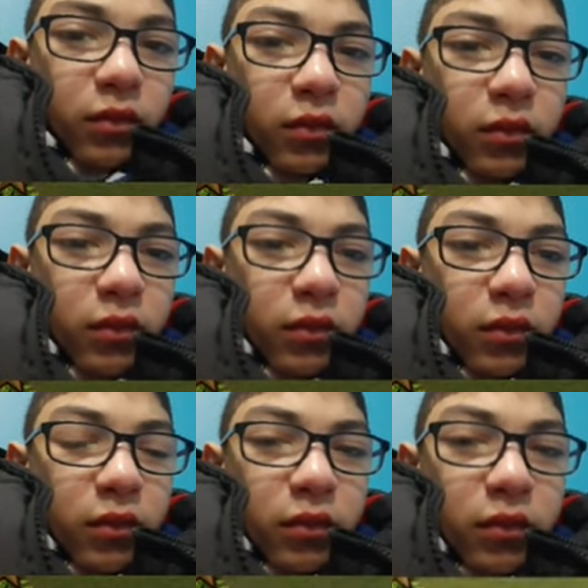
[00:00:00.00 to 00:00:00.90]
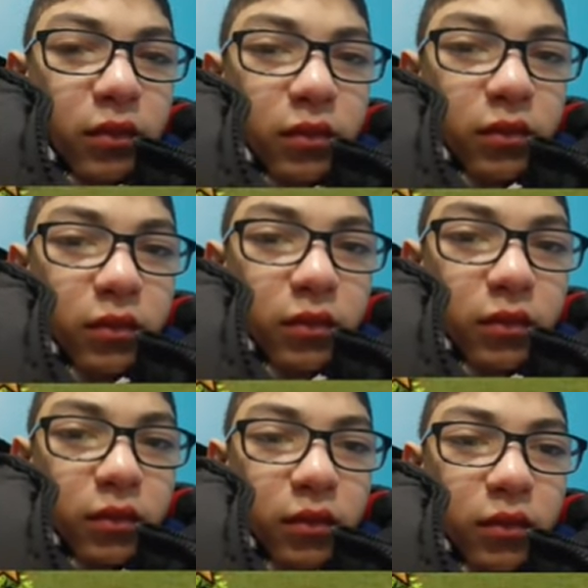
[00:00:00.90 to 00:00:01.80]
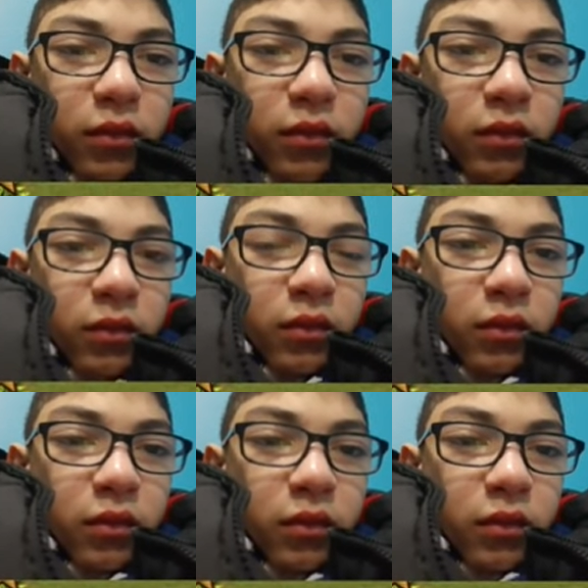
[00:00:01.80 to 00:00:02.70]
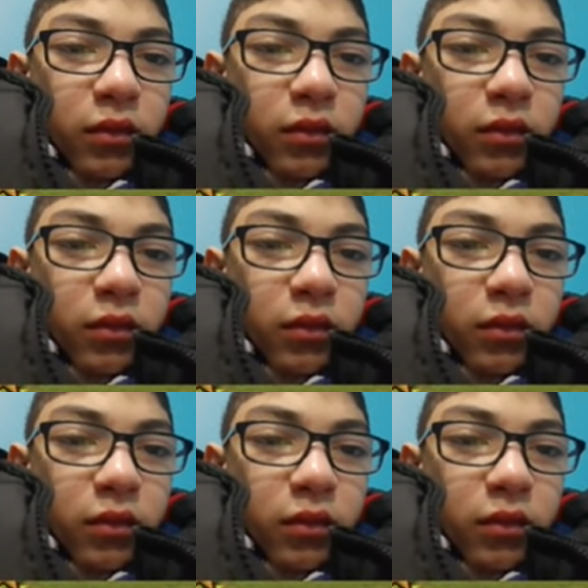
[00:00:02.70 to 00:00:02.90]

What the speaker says: Nothing is said.